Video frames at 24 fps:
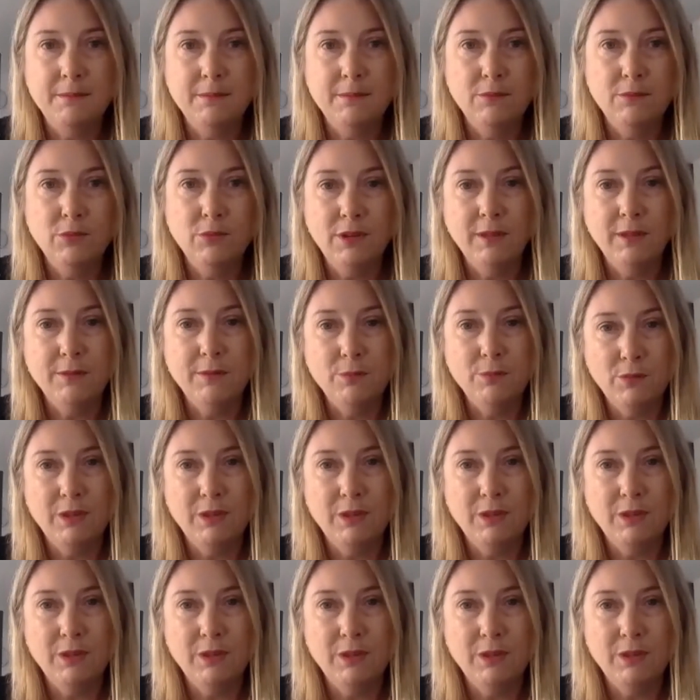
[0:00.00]

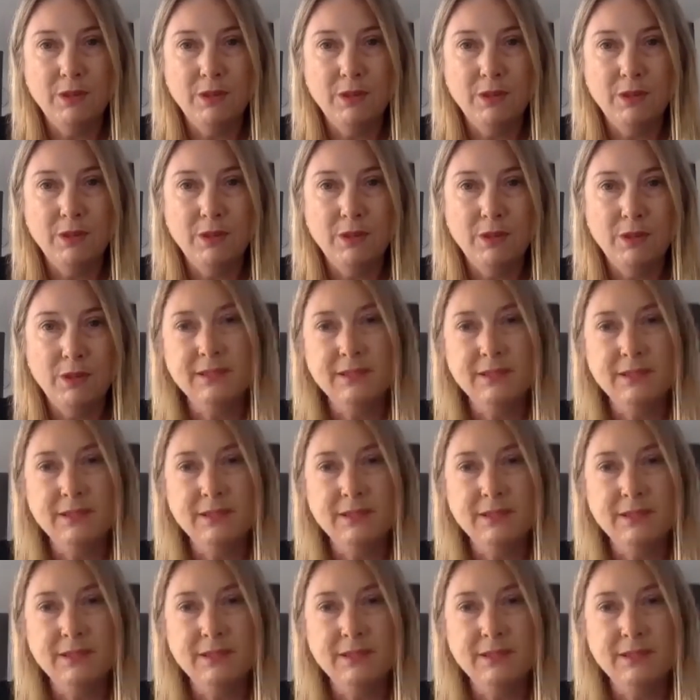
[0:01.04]
with me,
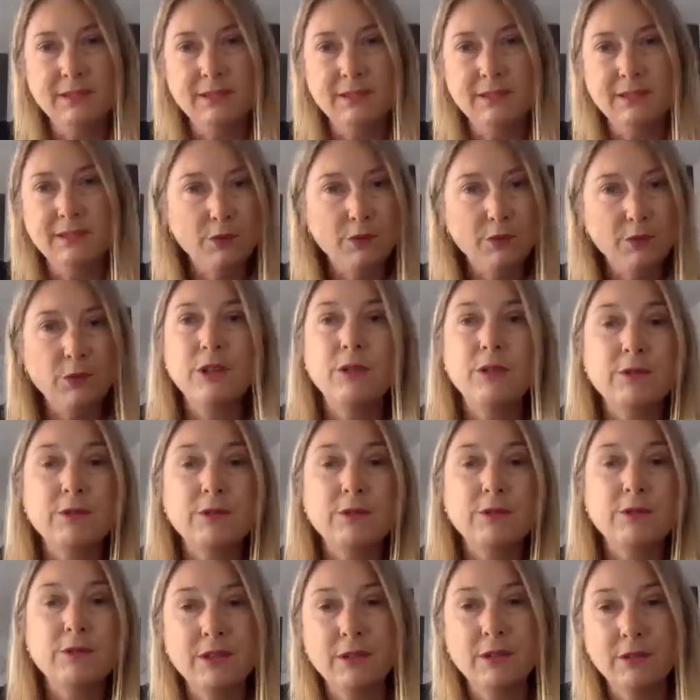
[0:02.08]
and even before
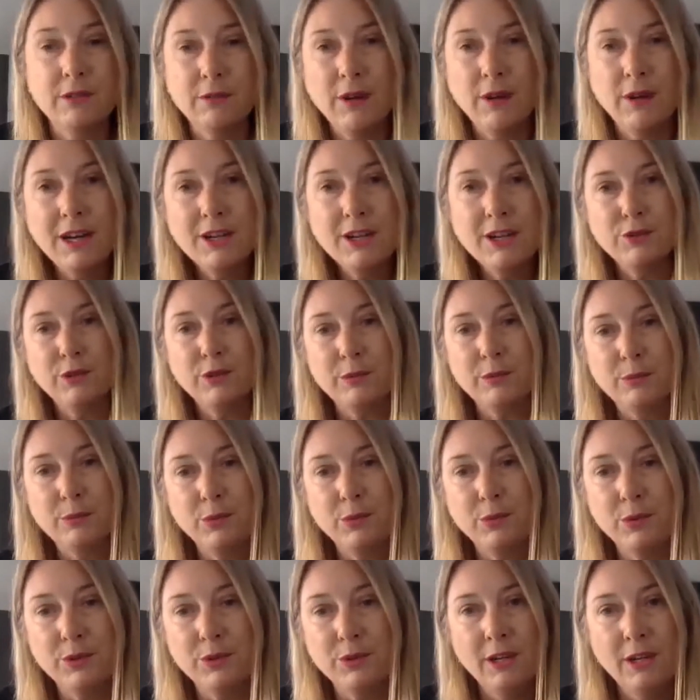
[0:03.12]
there was a writer on
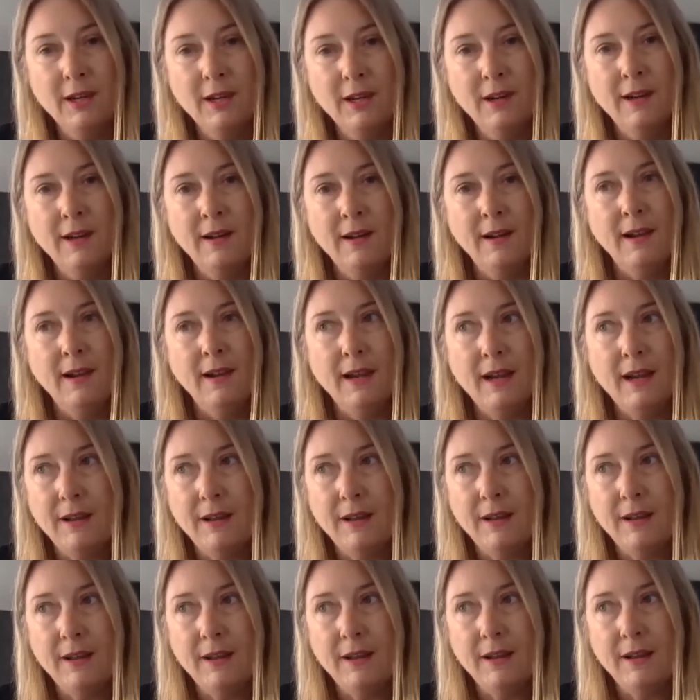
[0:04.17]
board. So
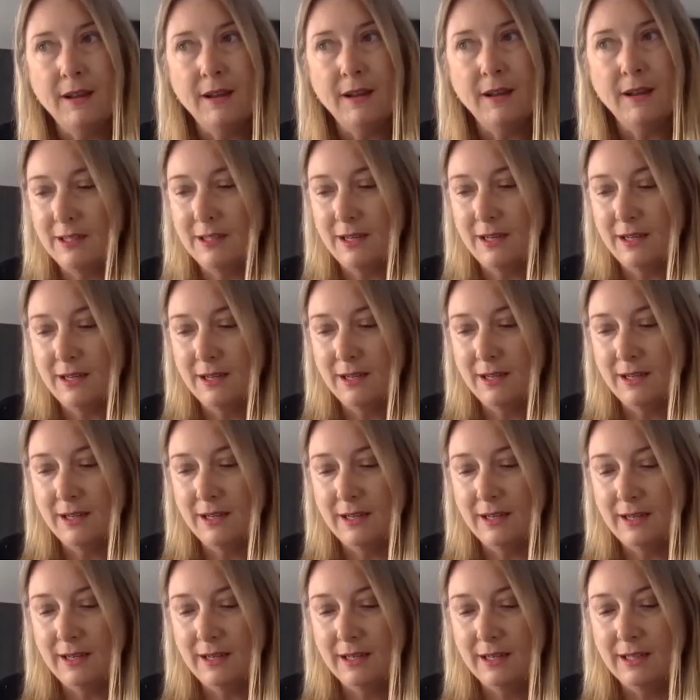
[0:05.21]
I think there's
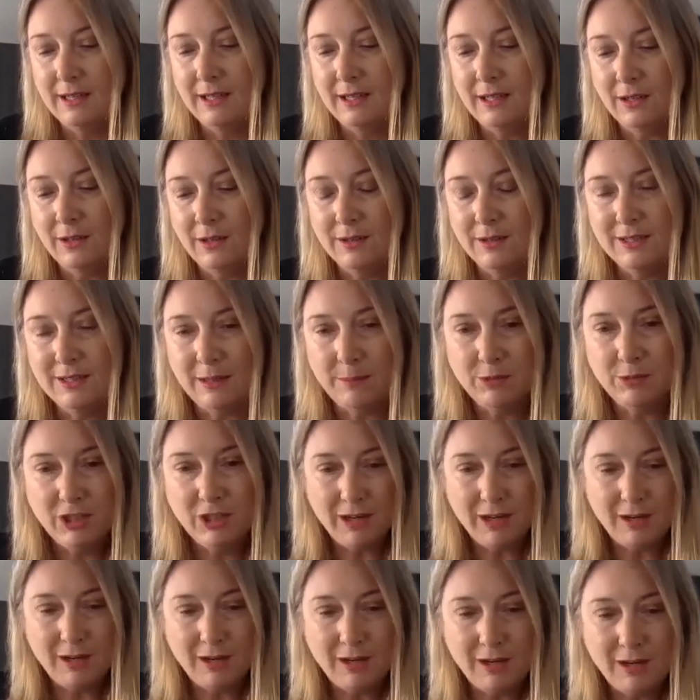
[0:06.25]

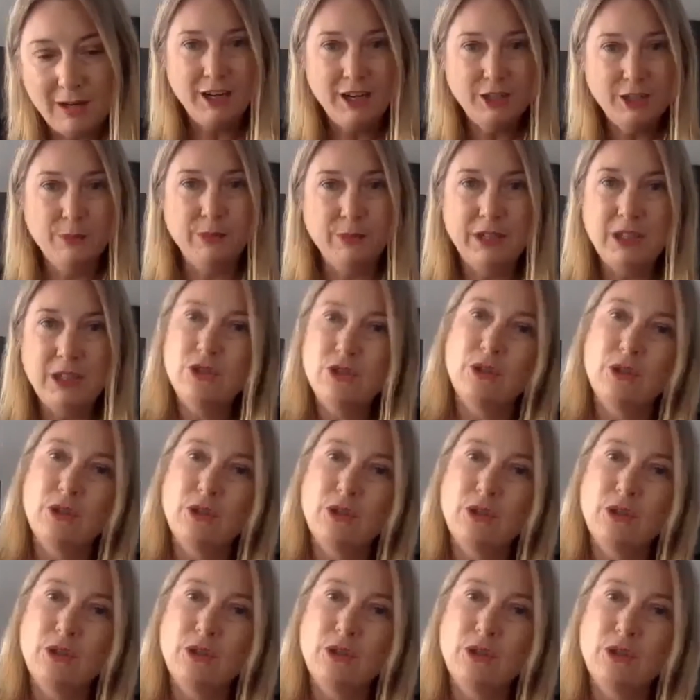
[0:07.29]
sometimes a writer
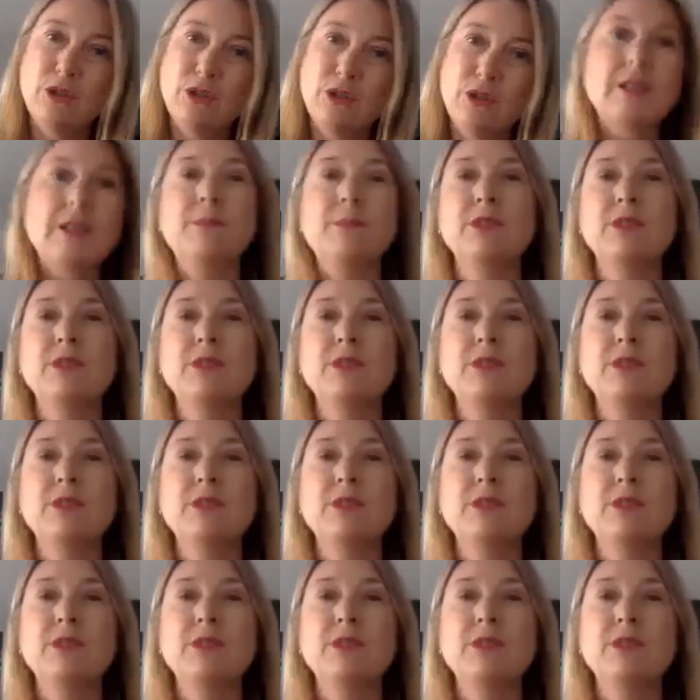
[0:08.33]
brings you a project, or